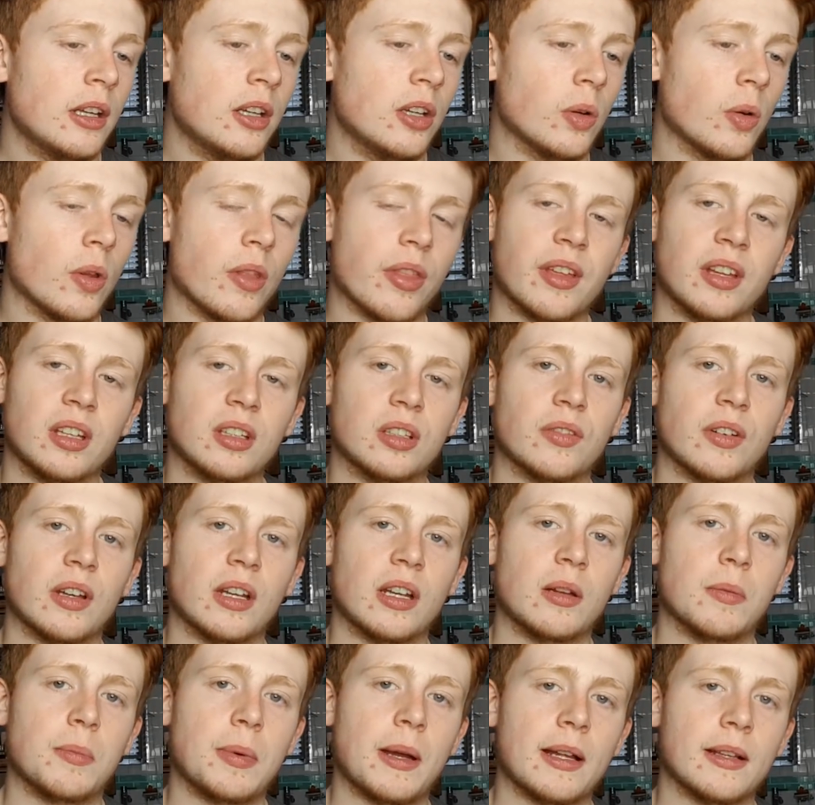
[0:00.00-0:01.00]
No one thinks of you
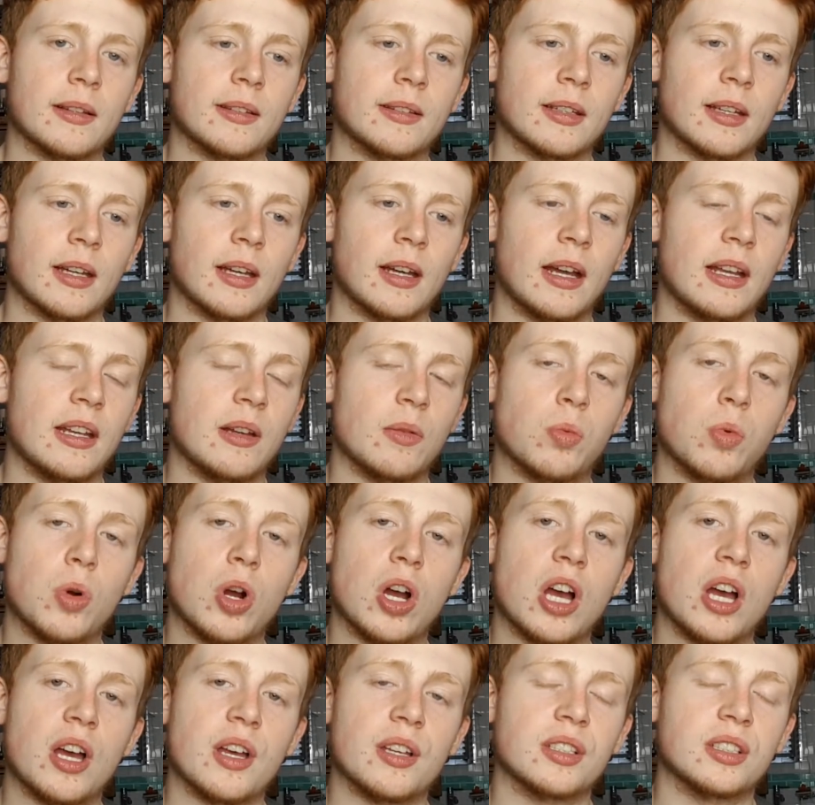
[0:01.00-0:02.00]
any better, any
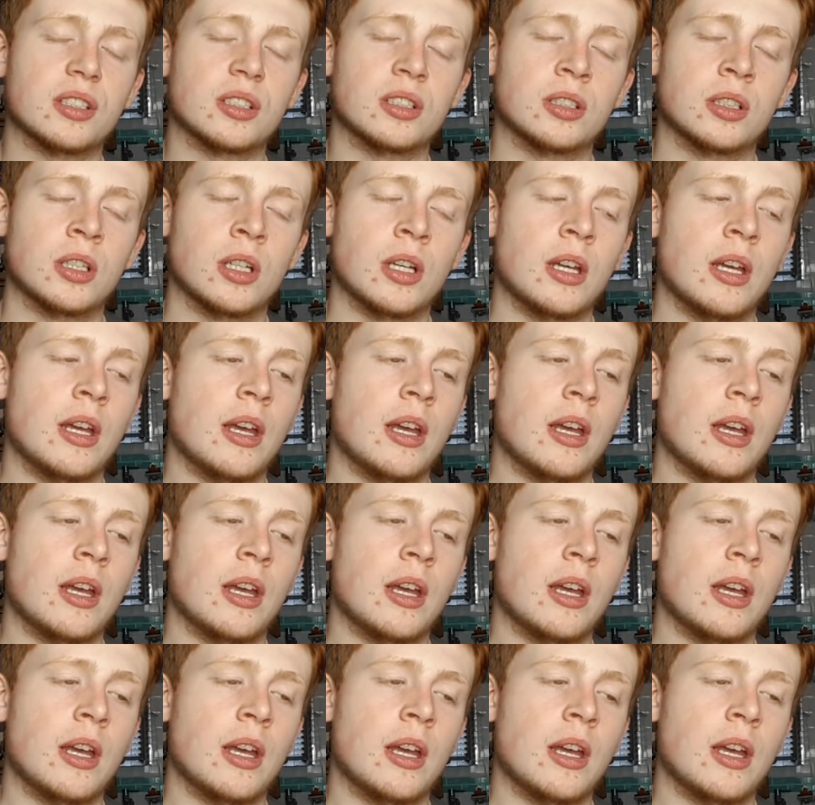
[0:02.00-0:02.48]
worse.